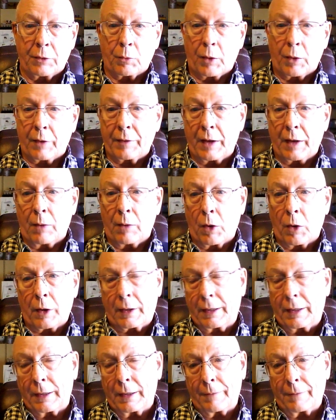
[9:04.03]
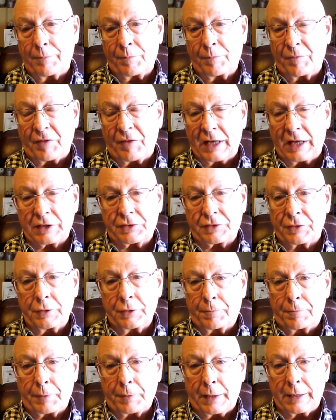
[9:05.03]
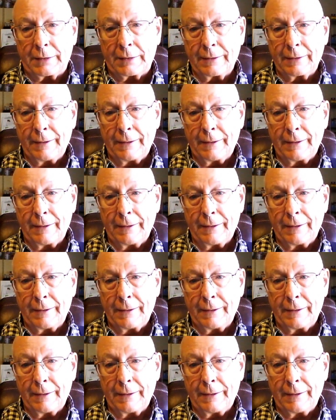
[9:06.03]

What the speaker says: where they work at a fast food place,